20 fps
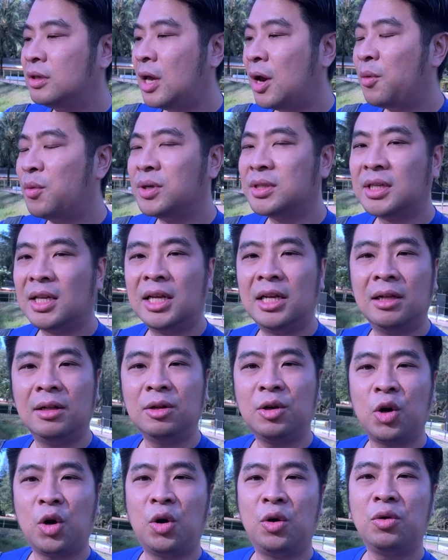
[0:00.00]
There was a little
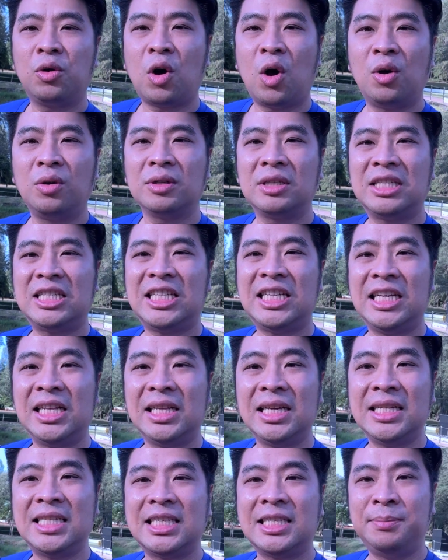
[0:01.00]
girl called
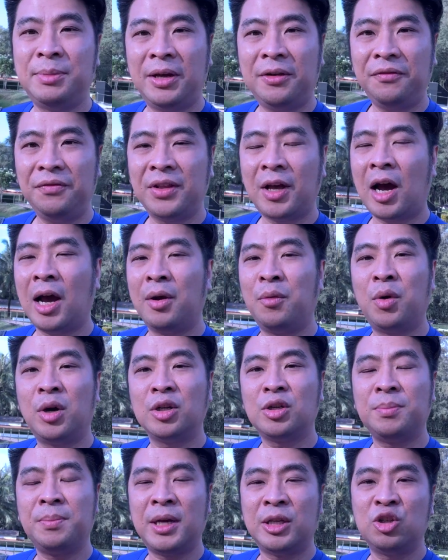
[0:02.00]
Tilly Smith. Now I
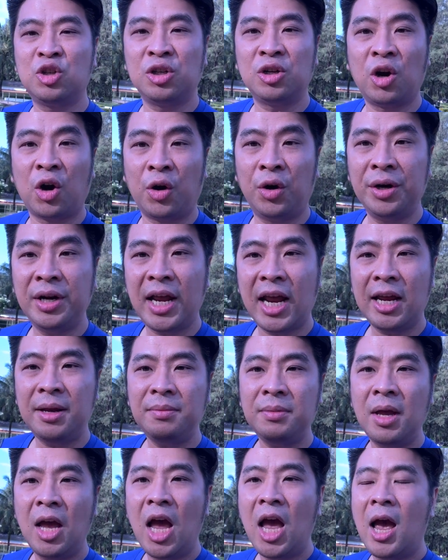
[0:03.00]
want to mention her
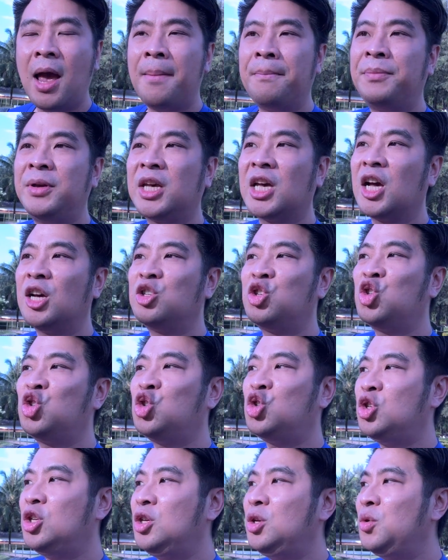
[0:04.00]
name because
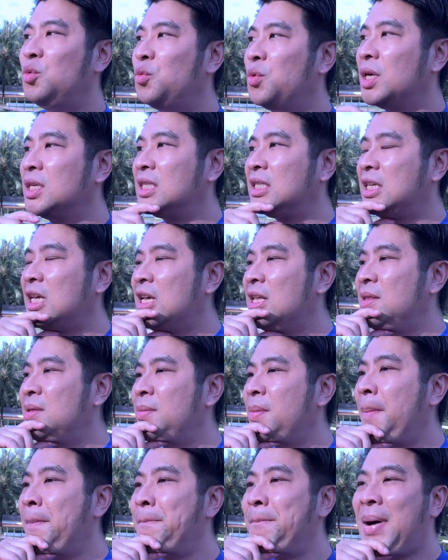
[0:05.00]
she was in
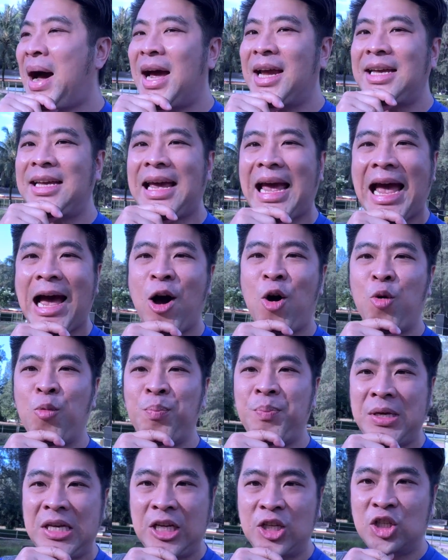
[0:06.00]
Makai
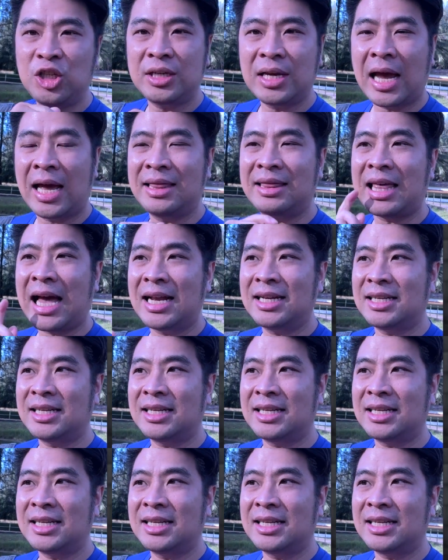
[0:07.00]
Beach at that